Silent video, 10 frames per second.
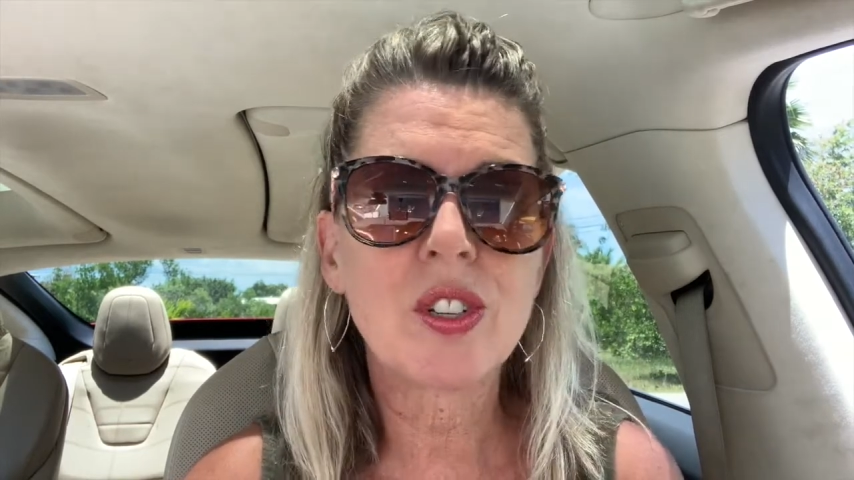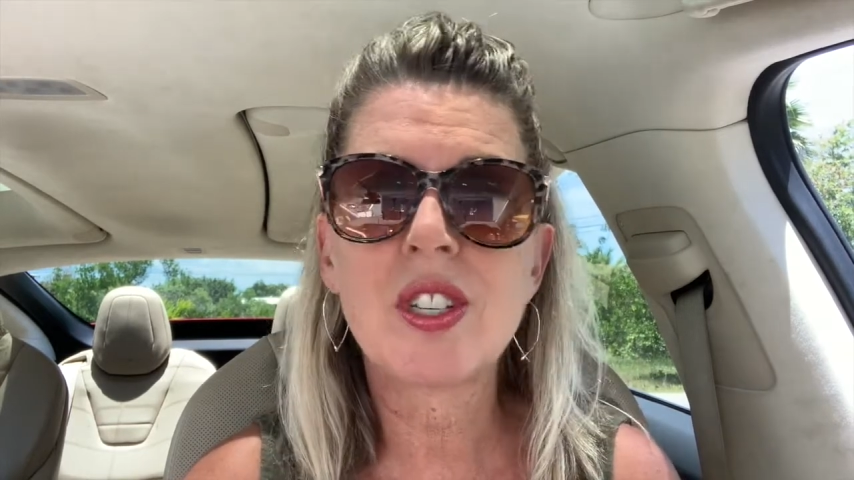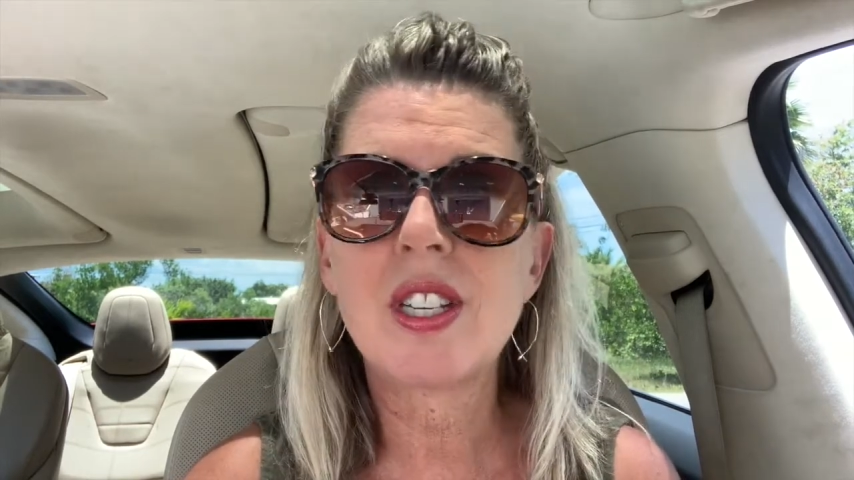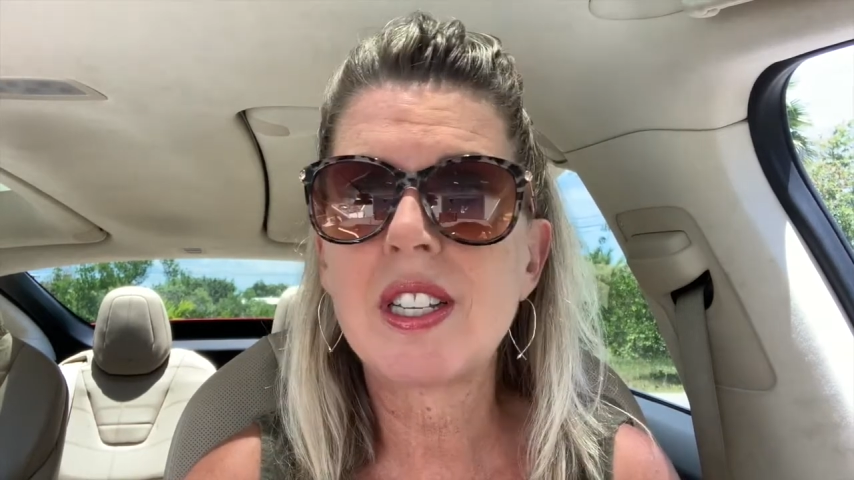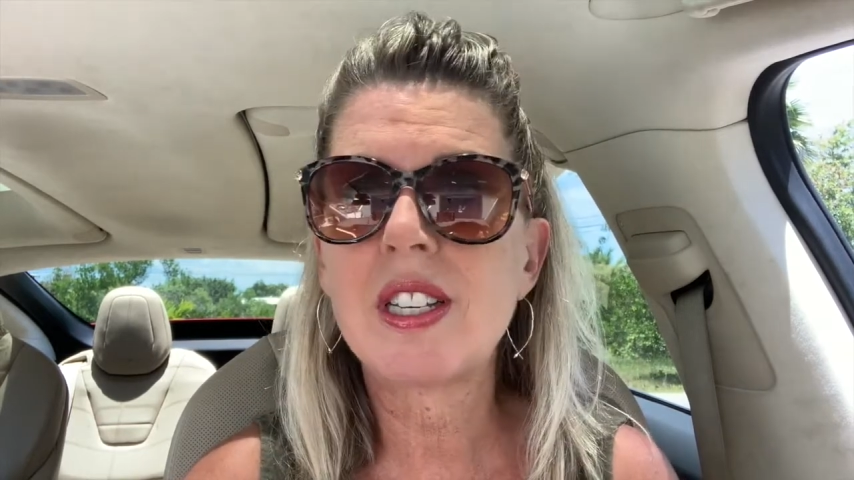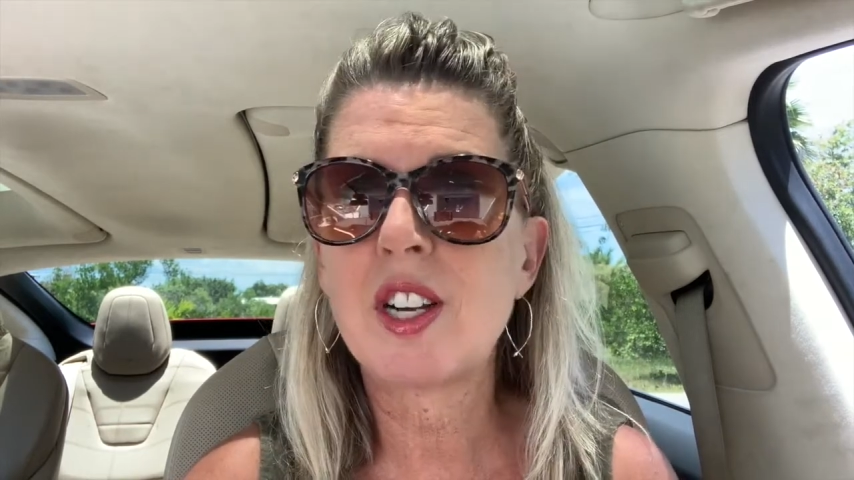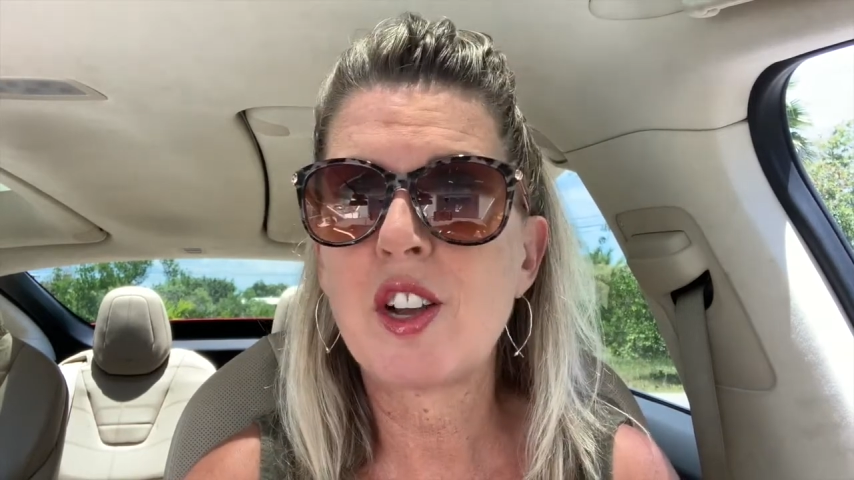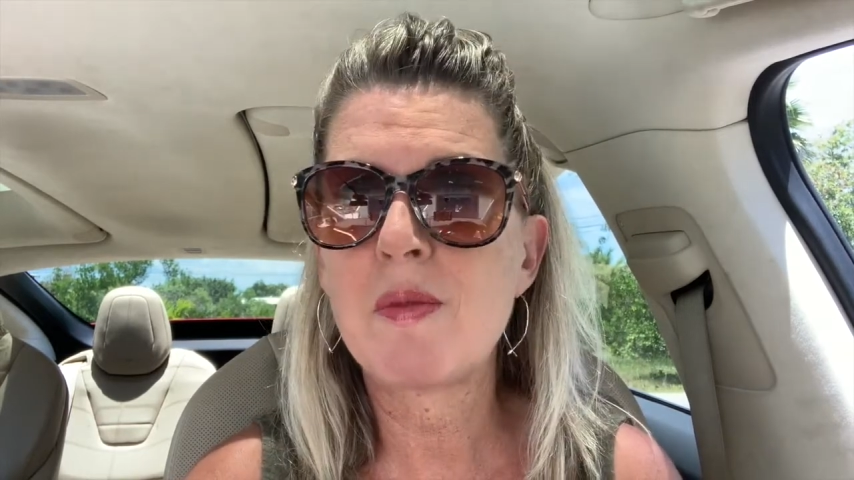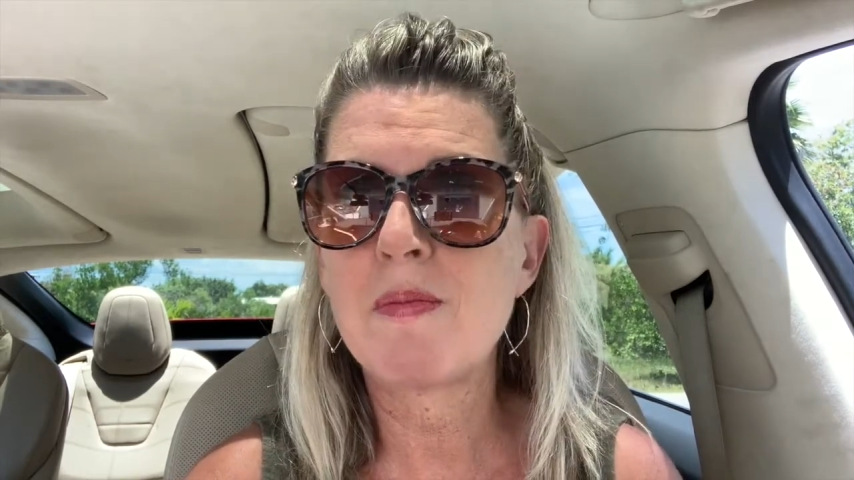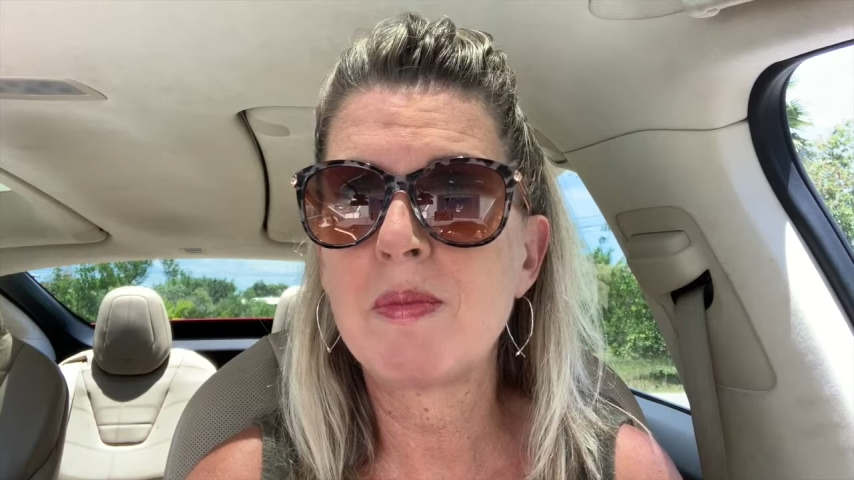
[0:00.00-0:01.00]

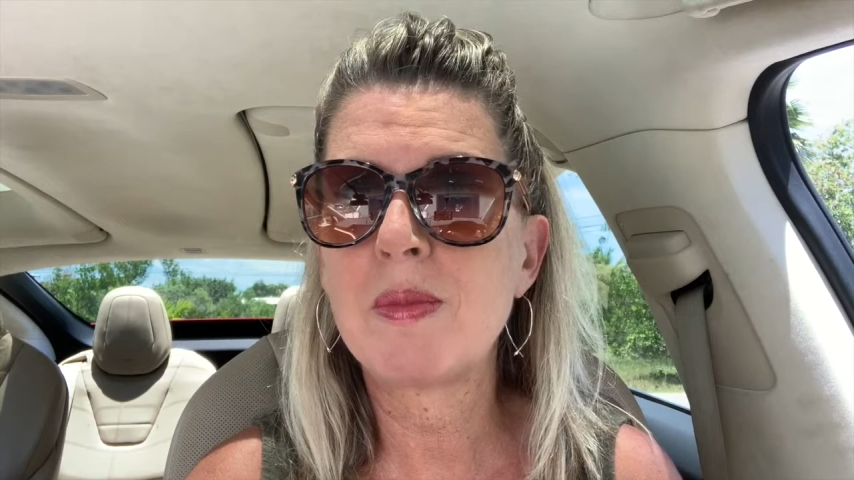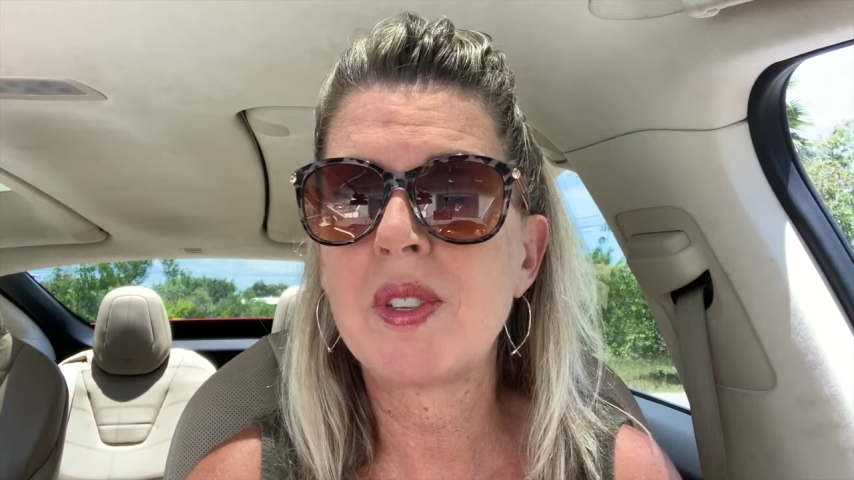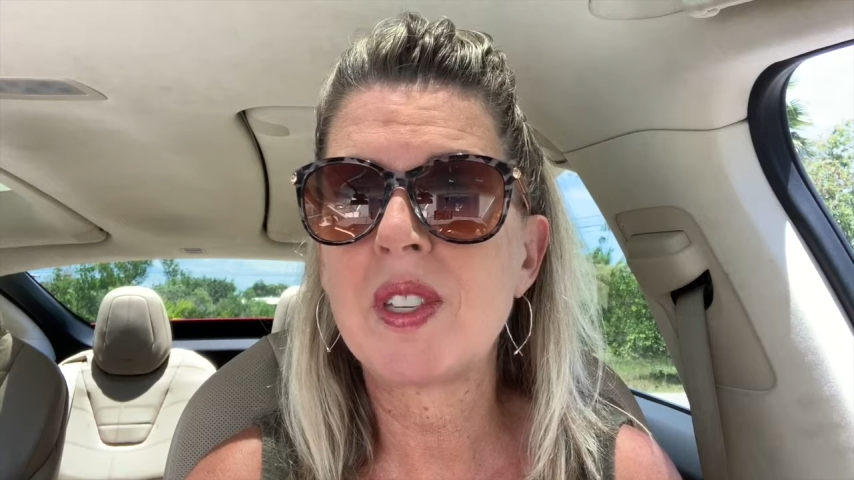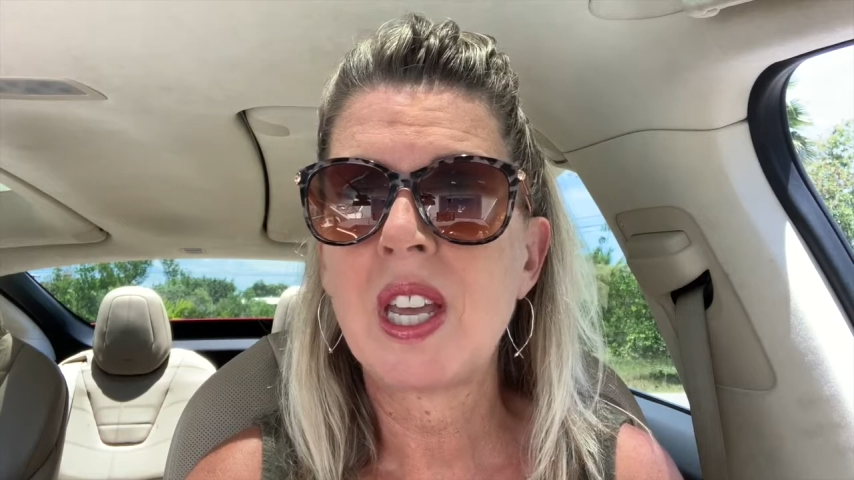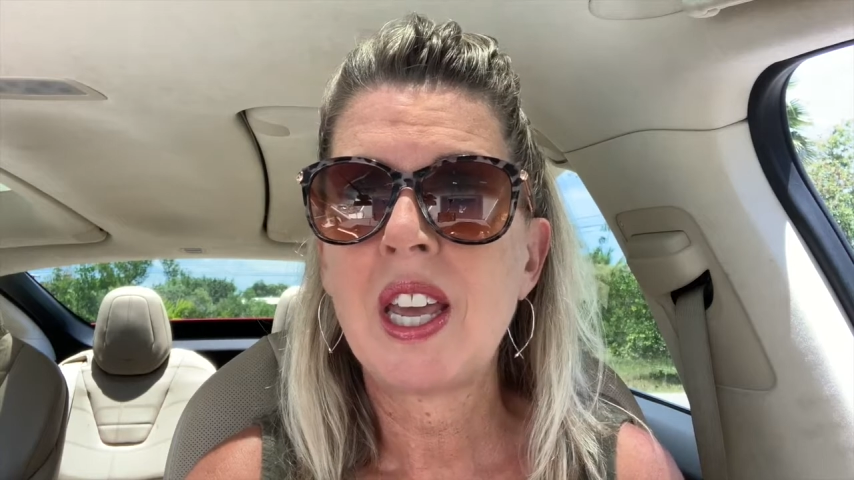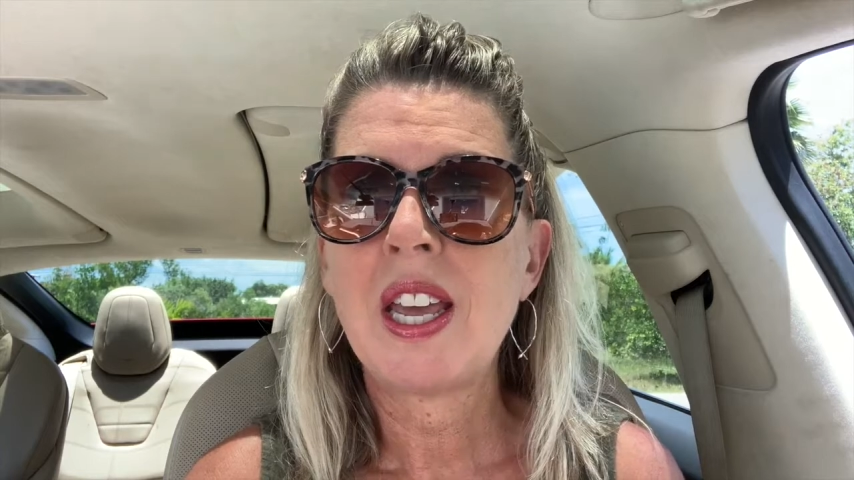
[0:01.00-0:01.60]
systems.